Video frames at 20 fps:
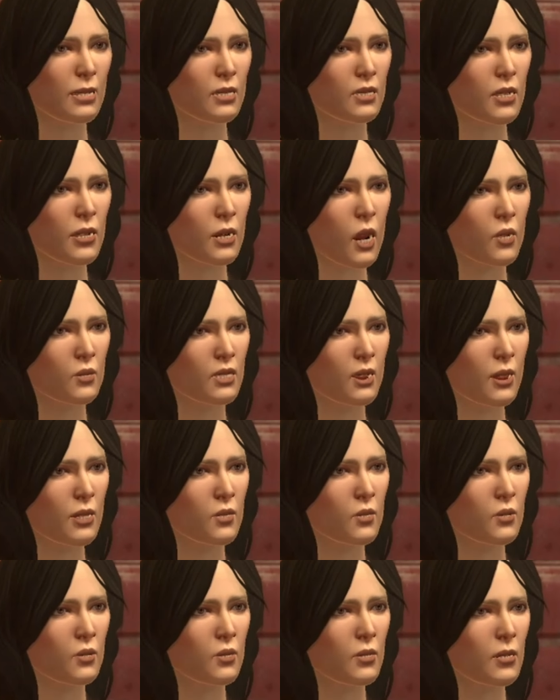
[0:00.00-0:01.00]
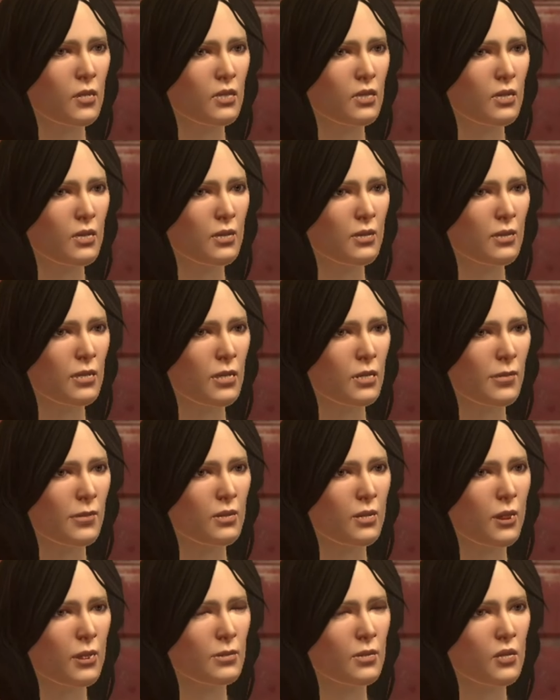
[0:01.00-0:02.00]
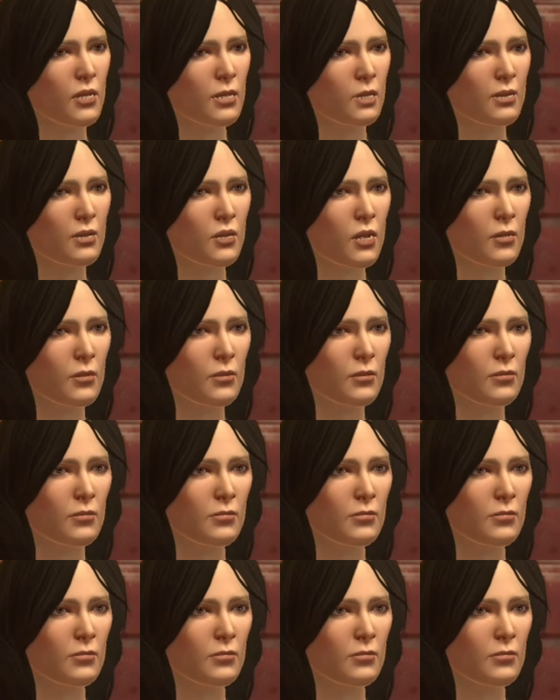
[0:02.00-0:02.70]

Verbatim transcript: He's closed their wounds, delivered their children.